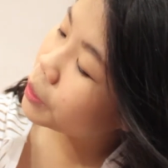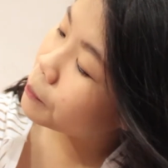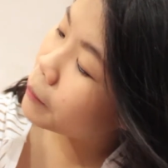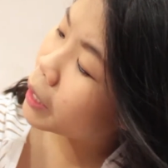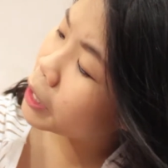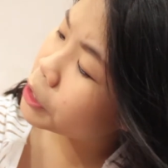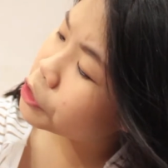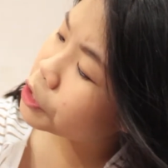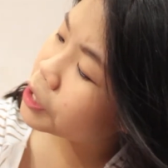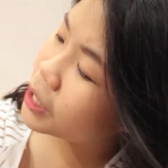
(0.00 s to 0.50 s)
in
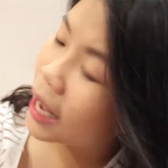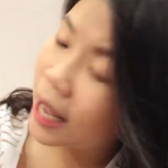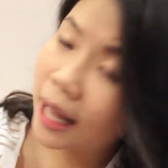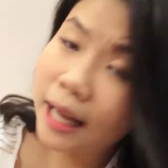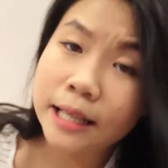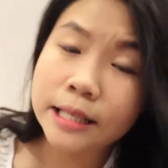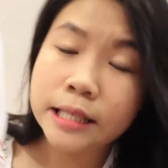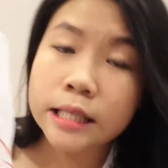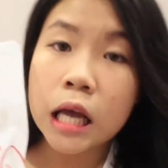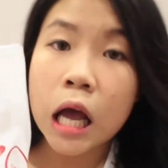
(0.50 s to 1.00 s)
Mandarin
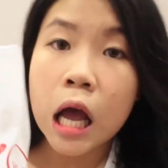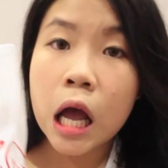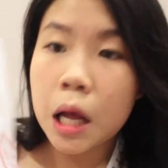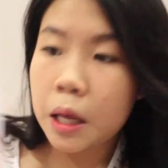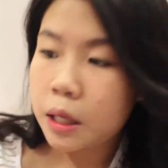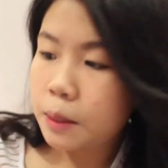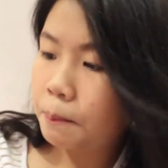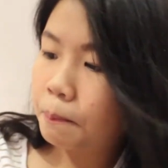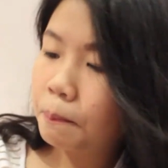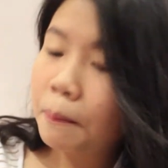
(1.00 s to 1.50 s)
as
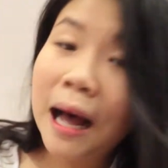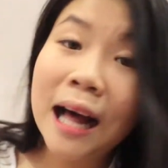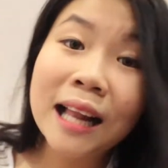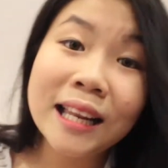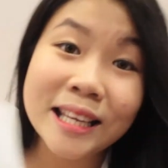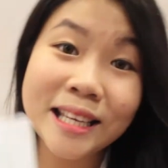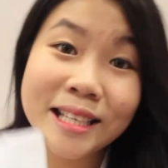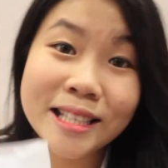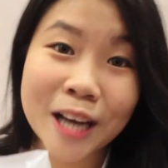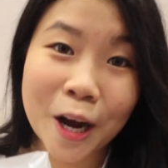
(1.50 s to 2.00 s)

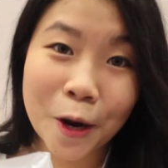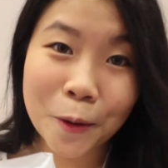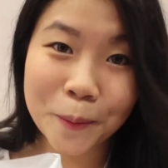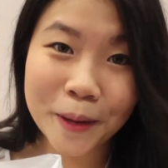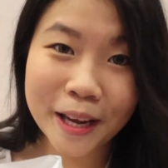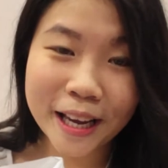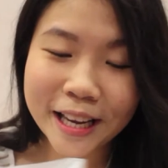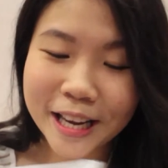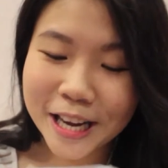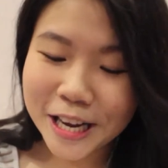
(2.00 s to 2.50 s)
Bali
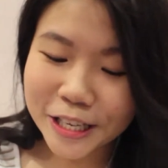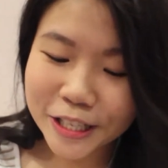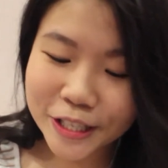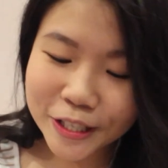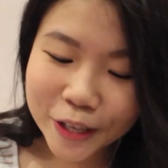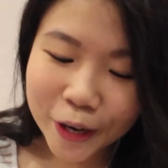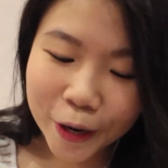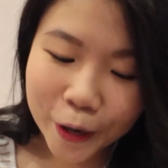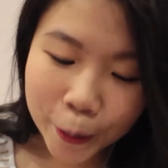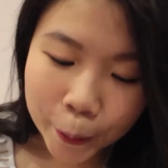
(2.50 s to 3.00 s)
Taomei.
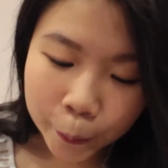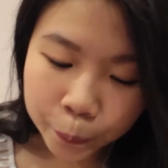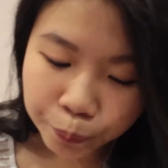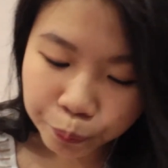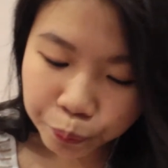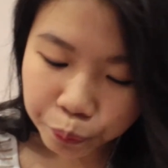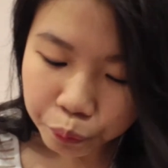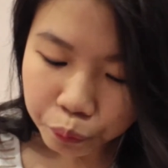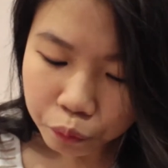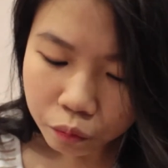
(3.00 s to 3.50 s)
So
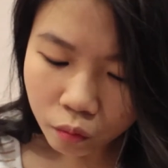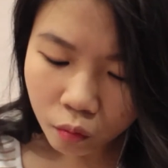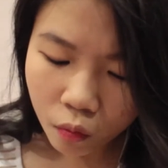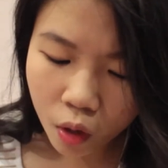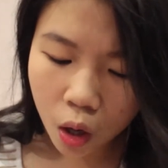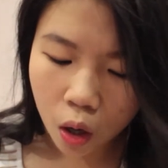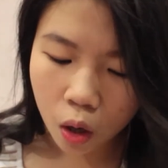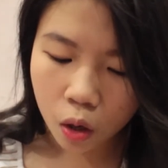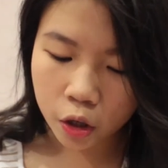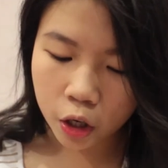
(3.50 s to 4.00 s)

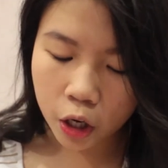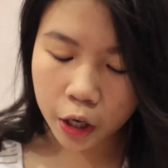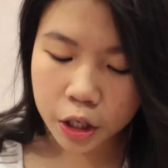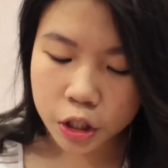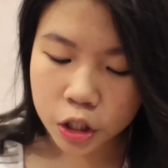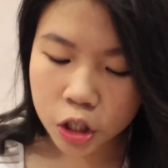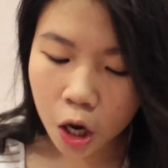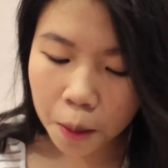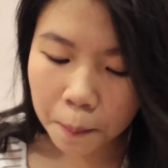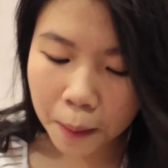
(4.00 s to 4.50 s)
I'm not going
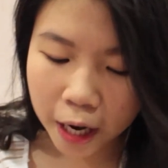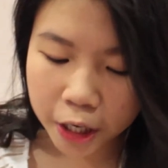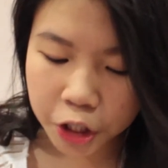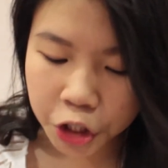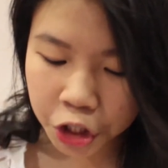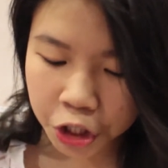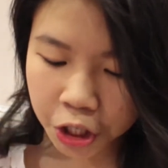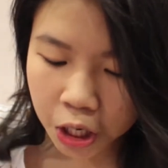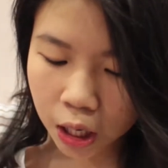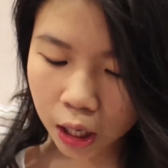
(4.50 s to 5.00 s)
to talk
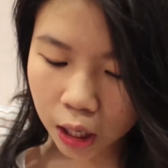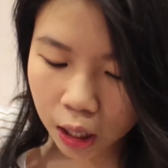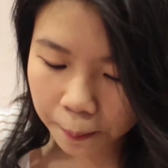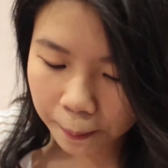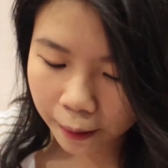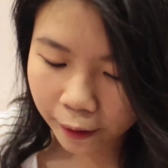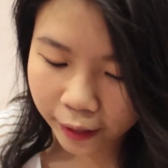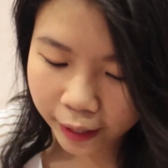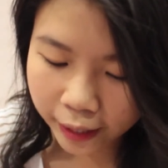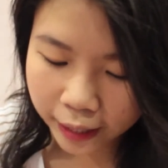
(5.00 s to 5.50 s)
much
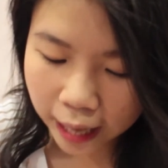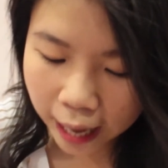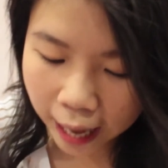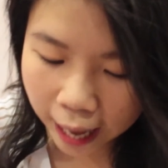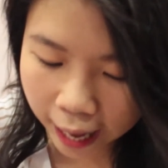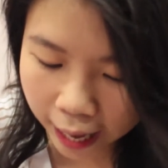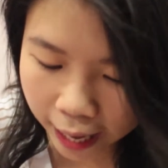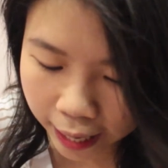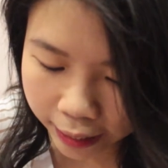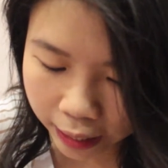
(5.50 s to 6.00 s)
about it,
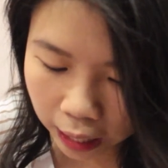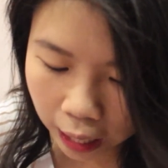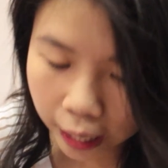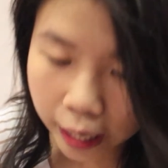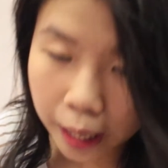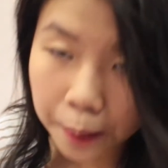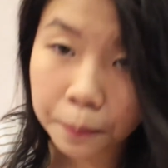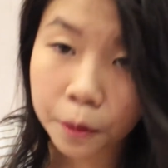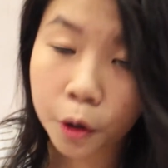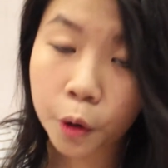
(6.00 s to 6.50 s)
and
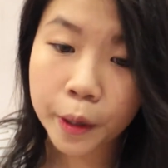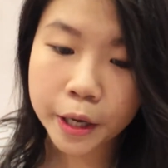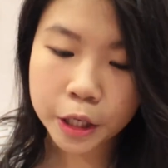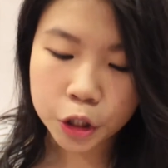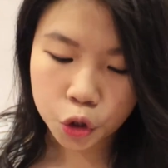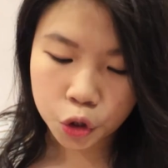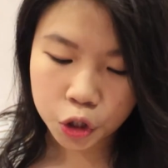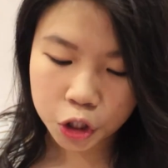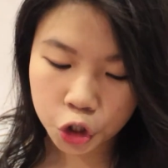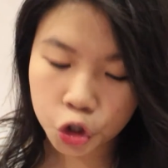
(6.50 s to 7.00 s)
I am
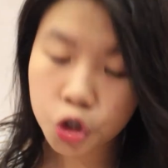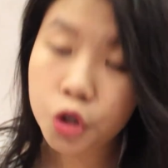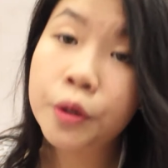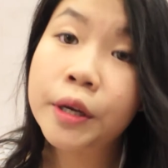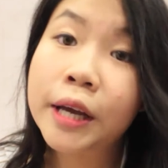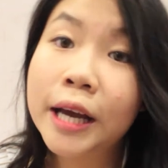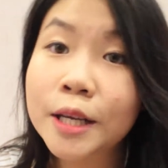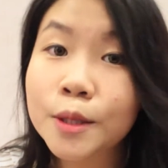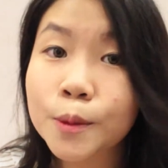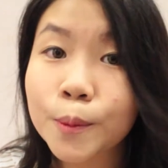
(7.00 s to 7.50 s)
going to just show
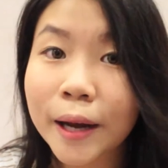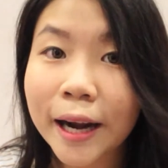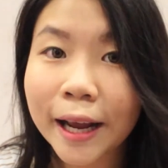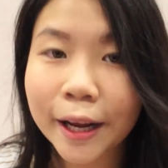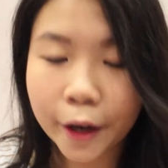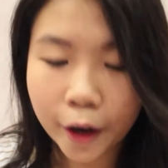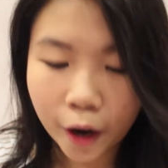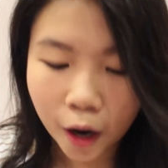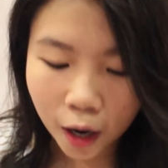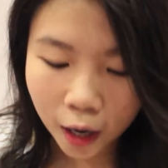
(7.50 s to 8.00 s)
you guys what I
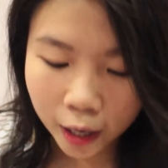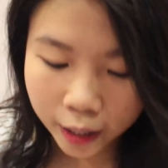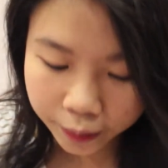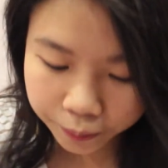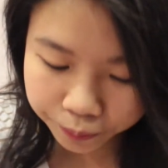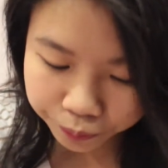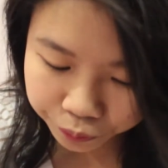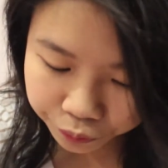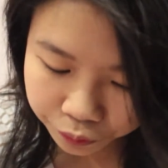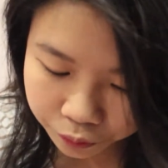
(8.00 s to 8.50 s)
got.
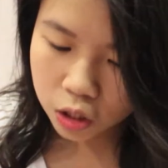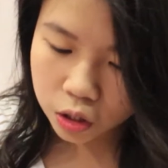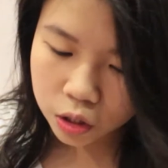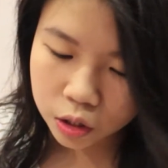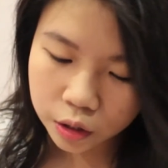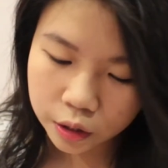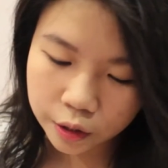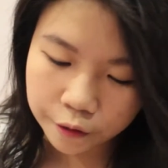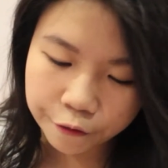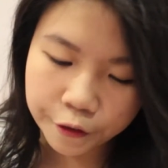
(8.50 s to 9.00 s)

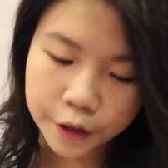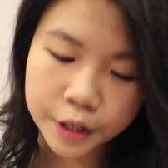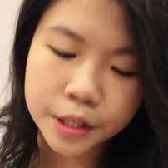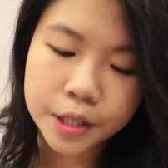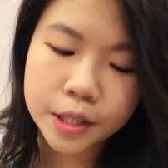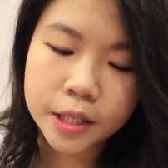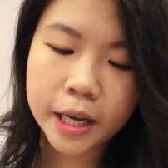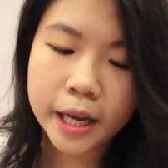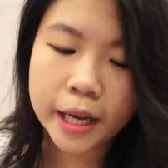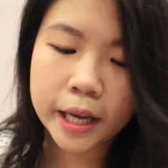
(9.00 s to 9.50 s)
So the
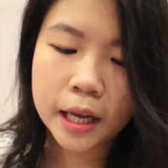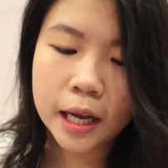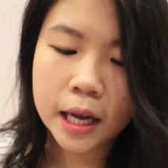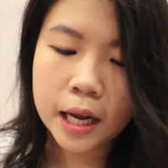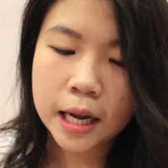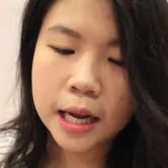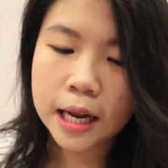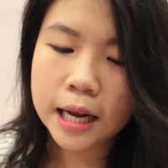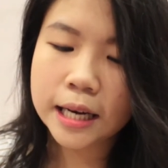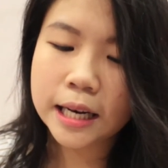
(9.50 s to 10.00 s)
first thing
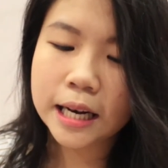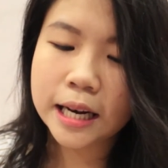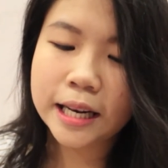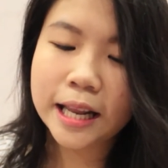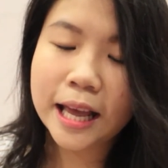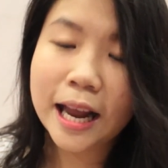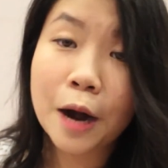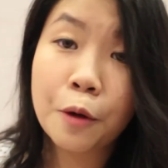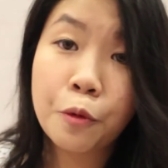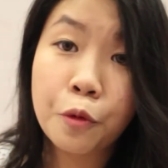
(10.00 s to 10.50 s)

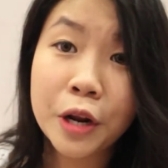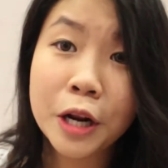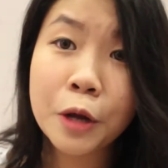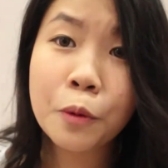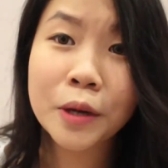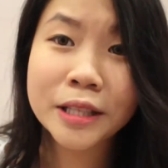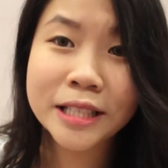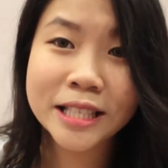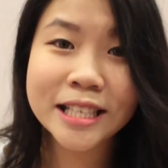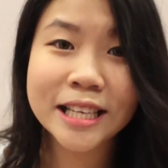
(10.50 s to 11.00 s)
that I really
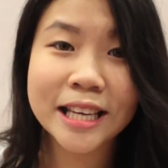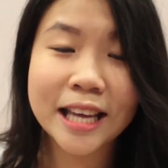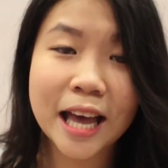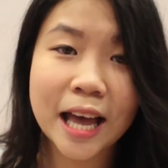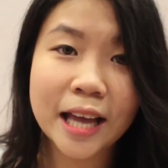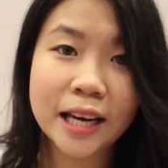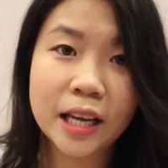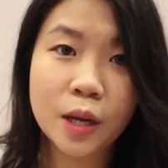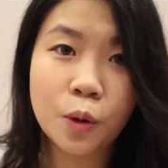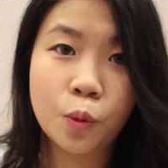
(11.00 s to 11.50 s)
wanted to
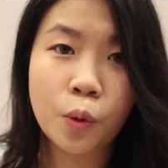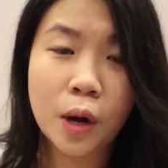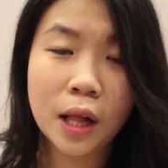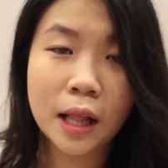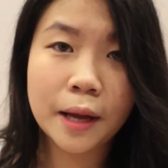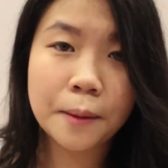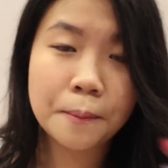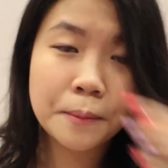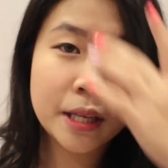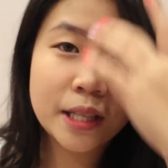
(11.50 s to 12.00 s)
get while
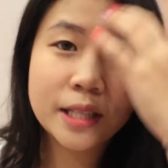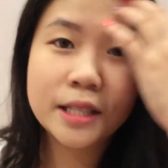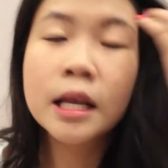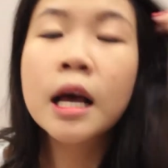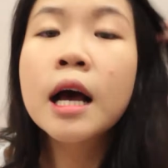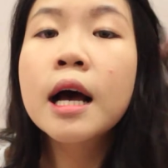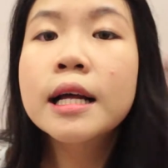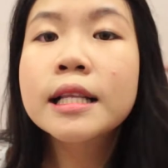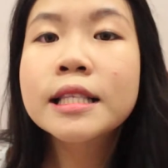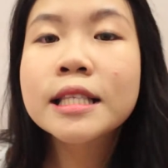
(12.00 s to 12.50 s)
I'm in
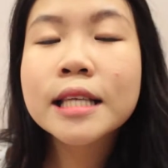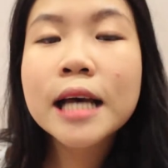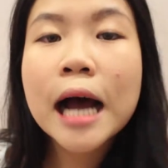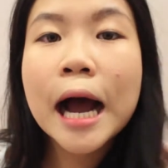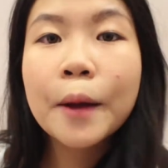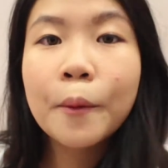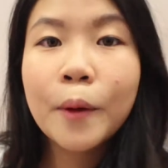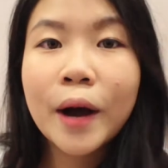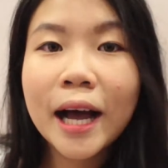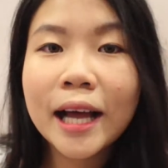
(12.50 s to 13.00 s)

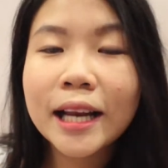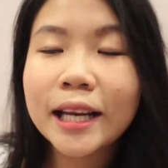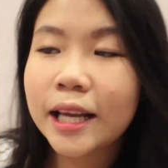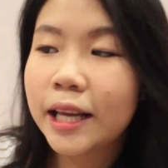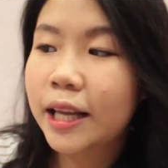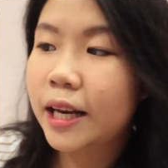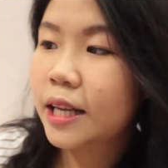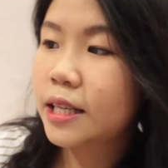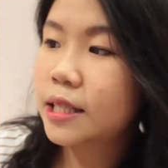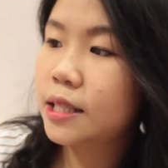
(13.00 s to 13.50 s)
Taiwan,
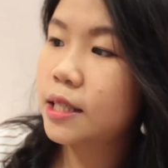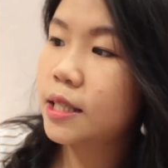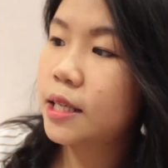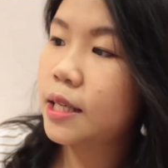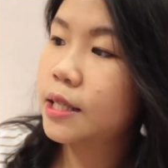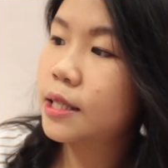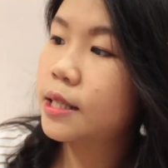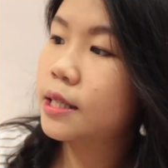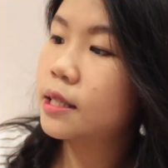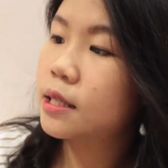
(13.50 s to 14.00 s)
it is
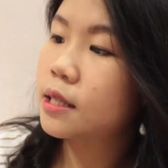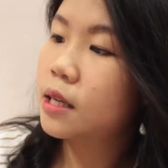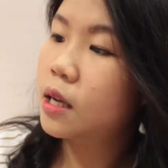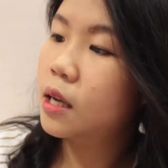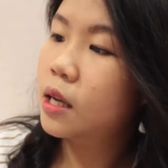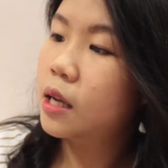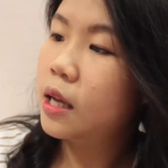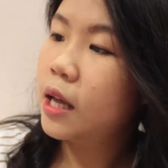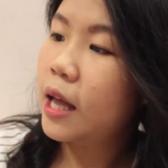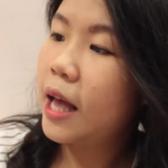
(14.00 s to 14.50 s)
this
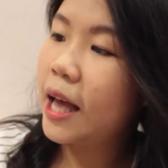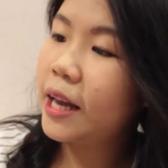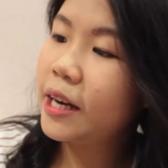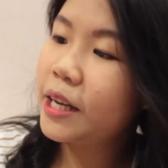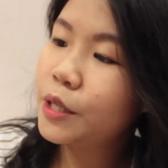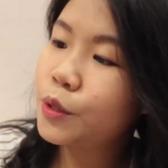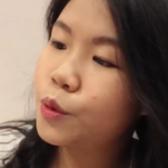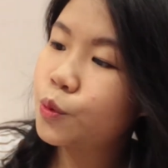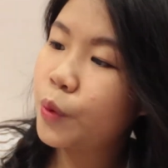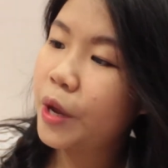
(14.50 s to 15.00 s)

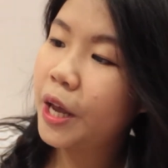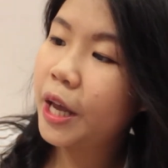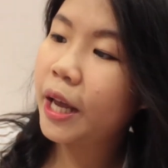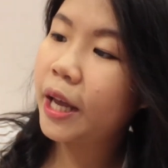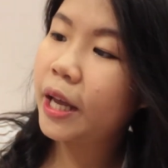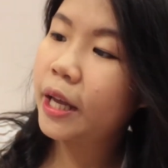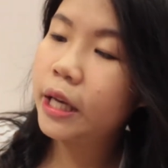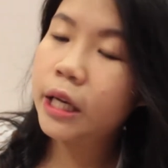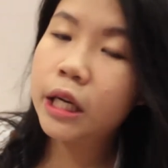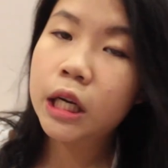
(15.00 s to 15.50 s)

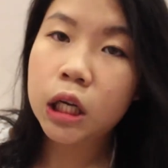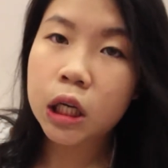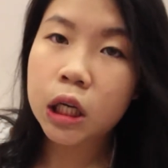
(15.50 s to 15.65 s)
Anisway